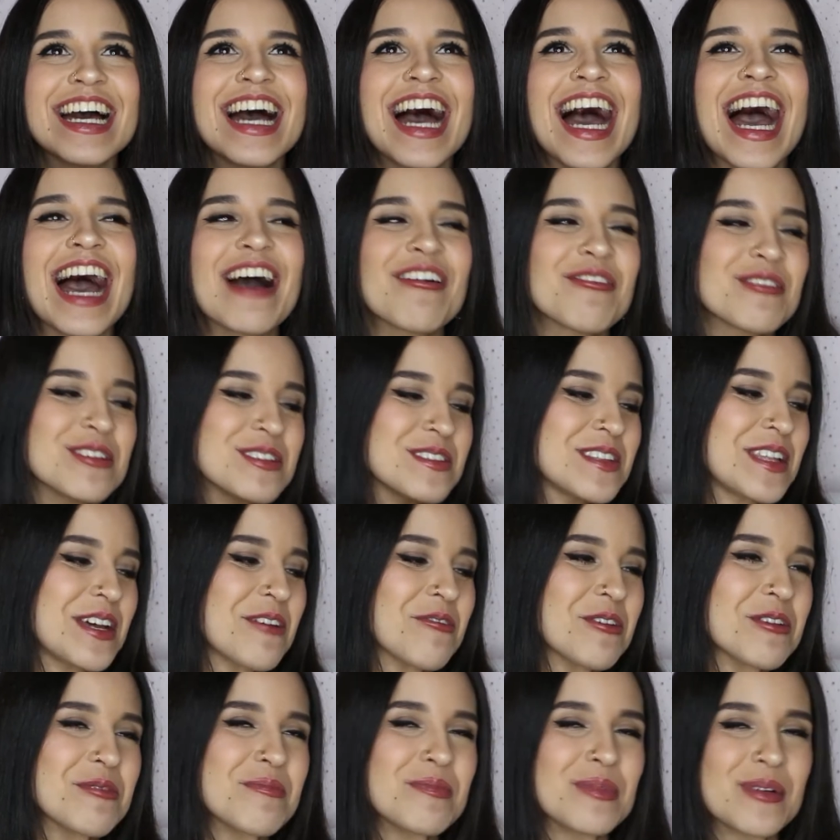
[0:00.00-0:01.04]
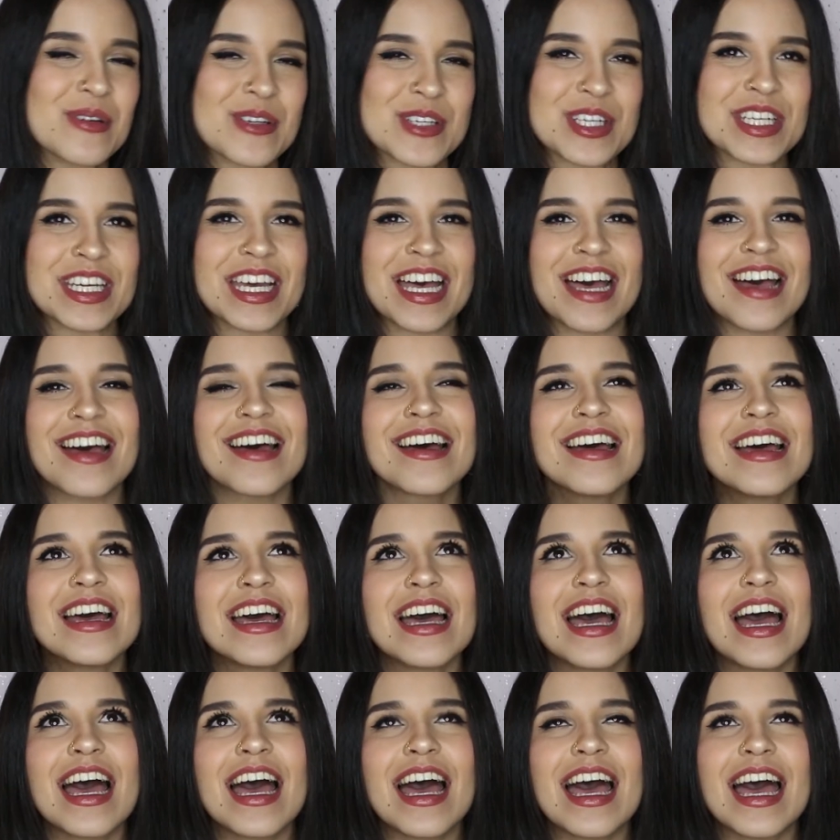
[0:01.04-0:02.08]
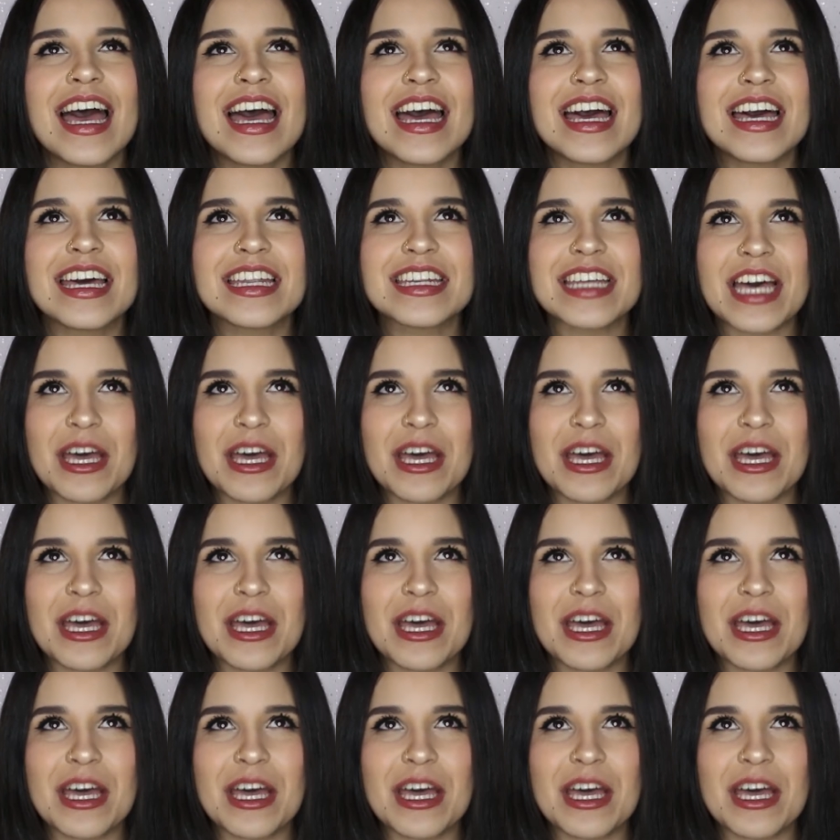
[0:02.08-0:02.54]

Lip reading: I was there with Poshka, and